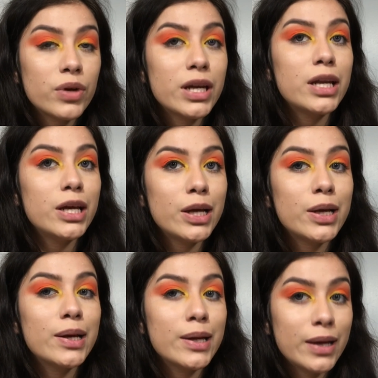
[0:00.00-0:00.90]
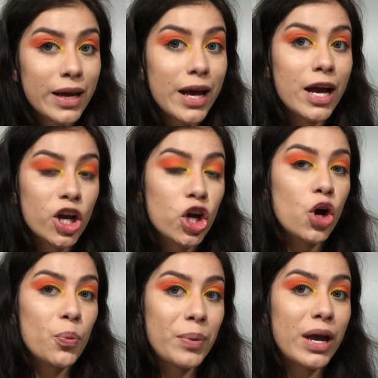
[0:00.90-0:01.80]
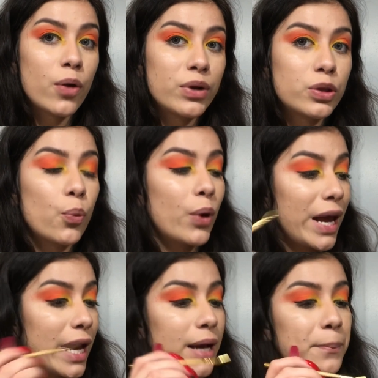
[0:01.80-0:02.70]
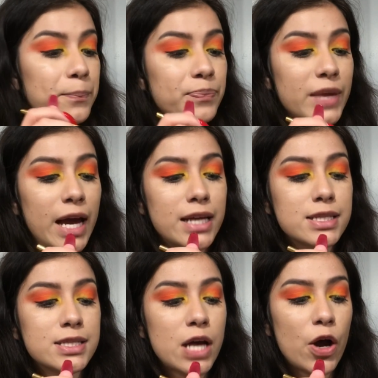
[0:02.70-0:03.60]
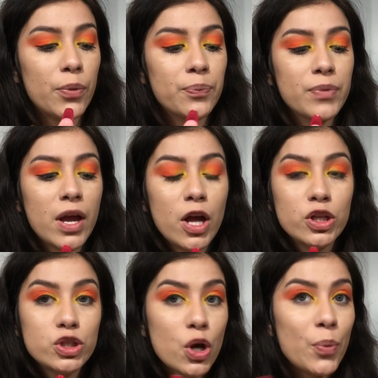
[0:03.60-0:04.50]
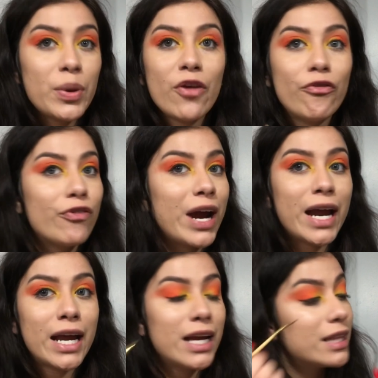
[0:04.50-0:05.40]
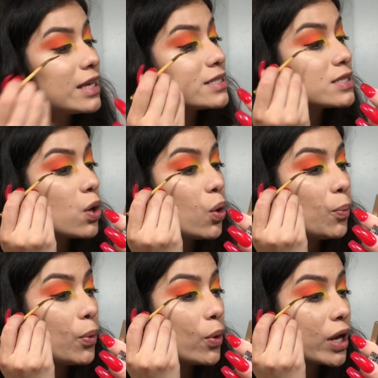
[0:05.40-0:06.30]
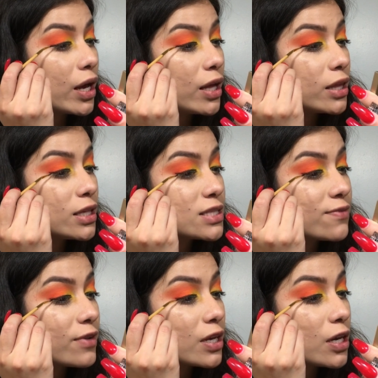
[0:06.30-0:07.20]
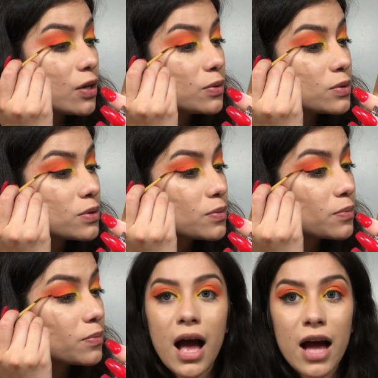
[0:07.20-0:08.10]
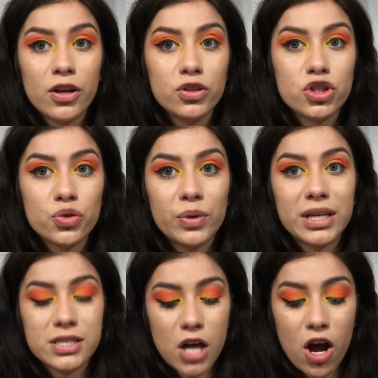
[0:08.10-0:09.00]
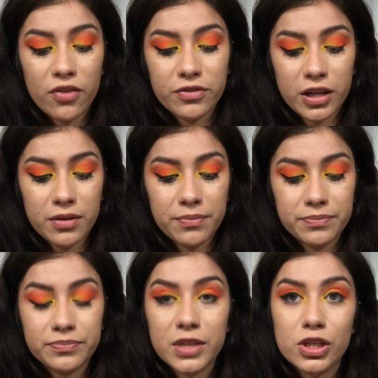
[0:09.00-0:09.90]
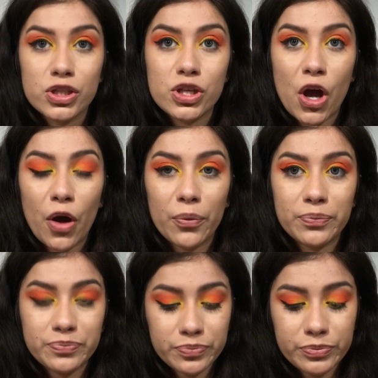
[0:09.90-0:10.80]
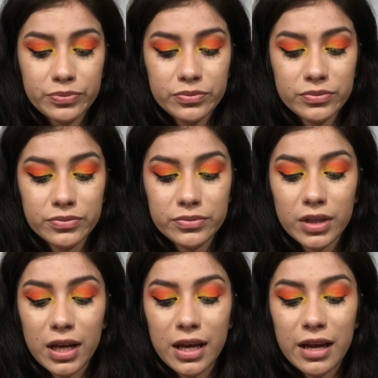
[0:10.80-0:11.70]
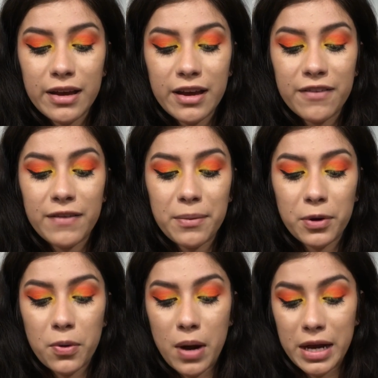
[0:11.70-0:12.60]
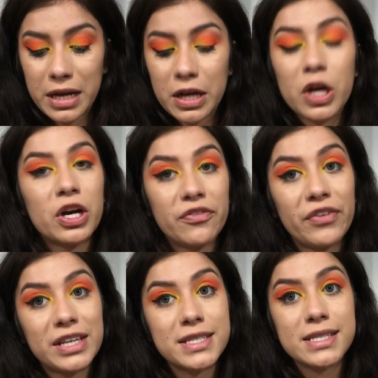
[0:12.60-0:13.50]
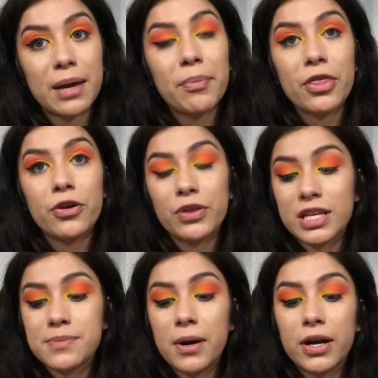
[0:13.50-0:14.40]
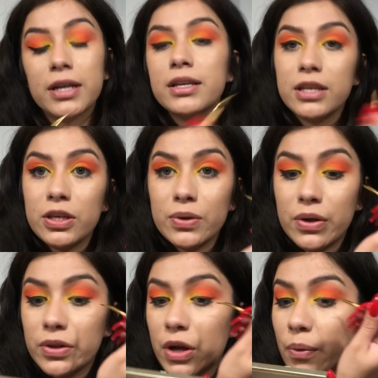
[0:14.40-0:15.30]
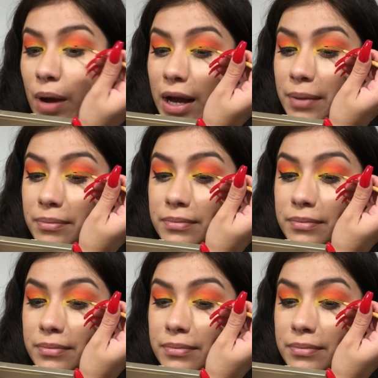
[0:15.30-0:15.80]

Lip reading: we're gonna go big with the wing, okay? So don't be afraid, that's the whole point of these videos. I don't do wings often, so if I'm quiet or if I skip through this part, you all know why.